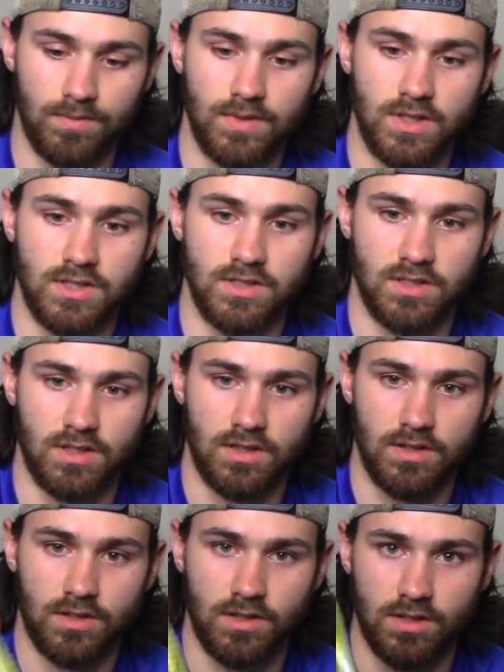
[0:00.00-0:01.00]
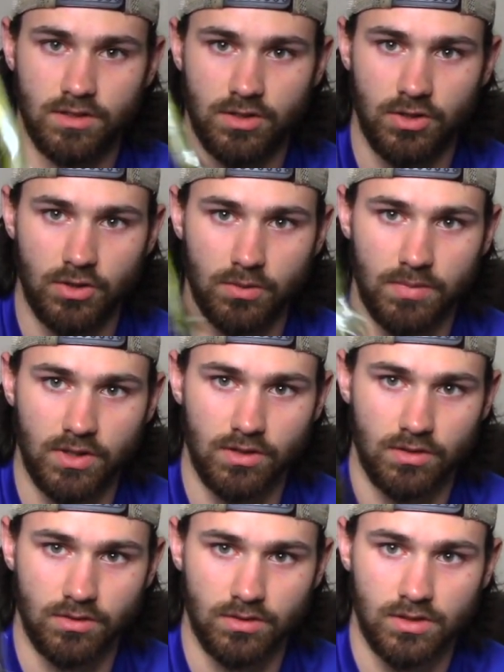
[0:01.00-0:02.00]
This is another good tube to
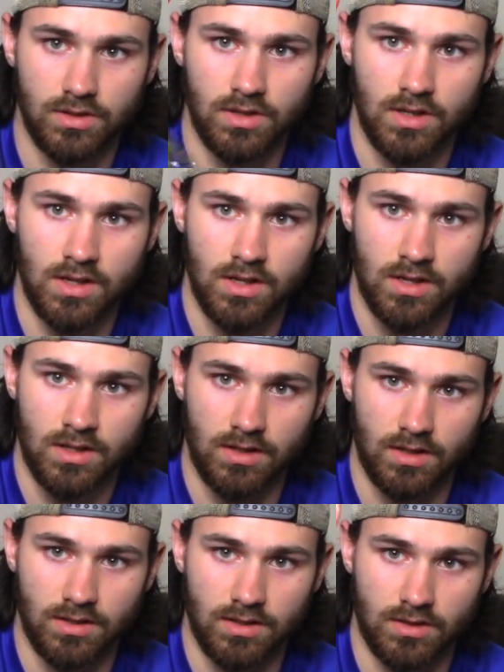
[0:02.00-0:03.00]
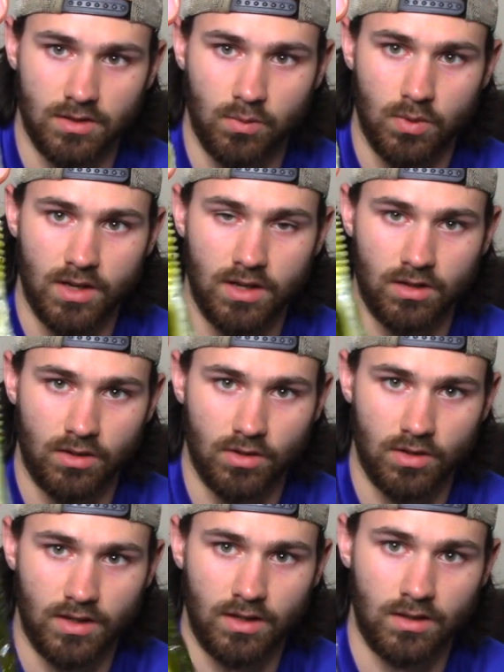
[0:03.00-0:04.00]
use. This is a white and
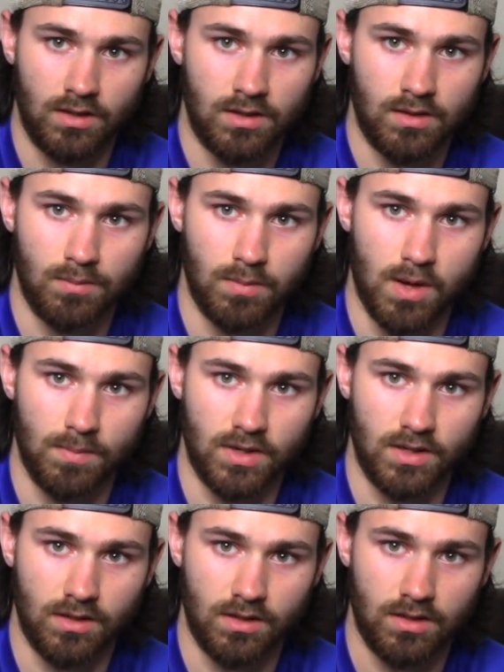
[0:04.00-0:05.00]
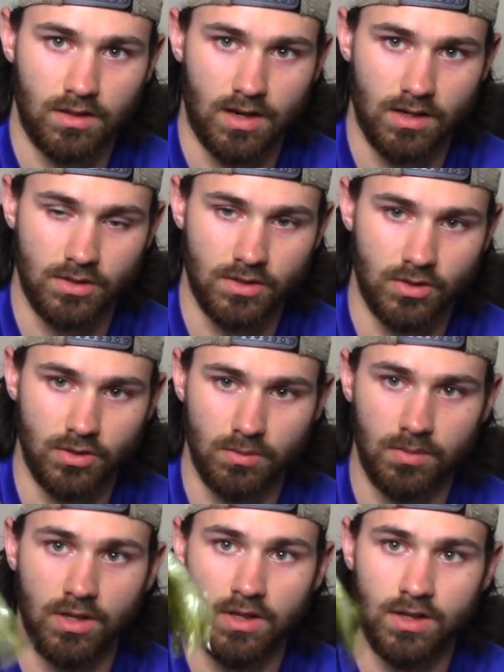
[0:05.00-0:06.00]
green pumpkin kind of
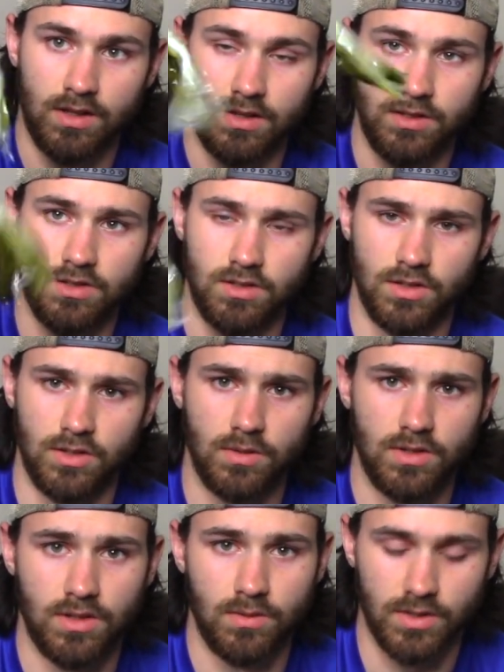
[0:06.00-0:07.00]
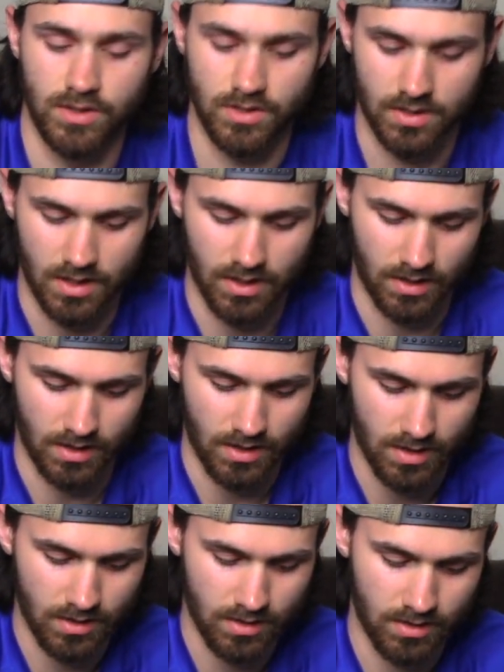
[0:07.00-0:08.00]
tube. These are newer that we just kind of
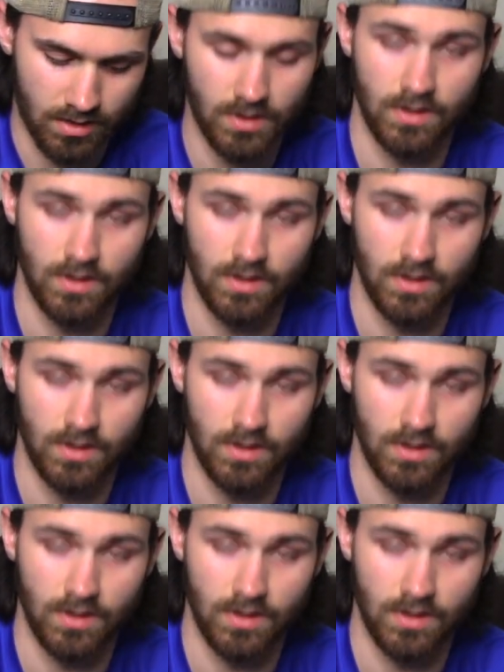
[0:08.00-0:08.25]
got.